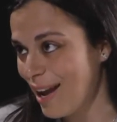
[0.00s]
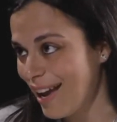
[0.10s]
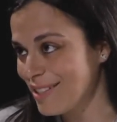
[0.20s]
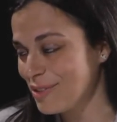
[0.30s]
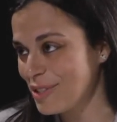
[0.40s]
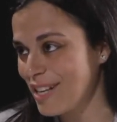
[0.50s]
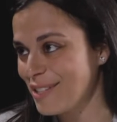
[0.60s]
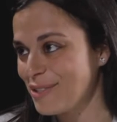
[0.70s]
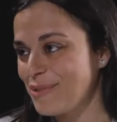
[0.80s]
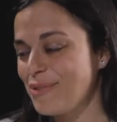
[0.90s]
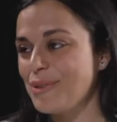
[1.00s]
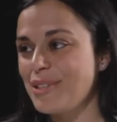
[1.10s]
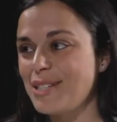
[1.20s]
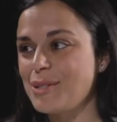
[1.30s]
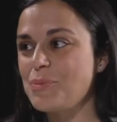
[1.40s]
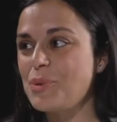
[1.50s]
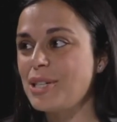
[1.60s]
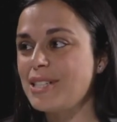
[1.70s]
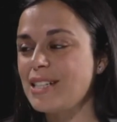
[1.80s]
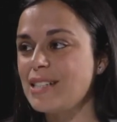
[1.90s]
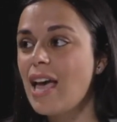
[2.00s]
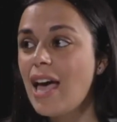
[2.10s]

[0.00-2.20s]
exercise their vote. That's important.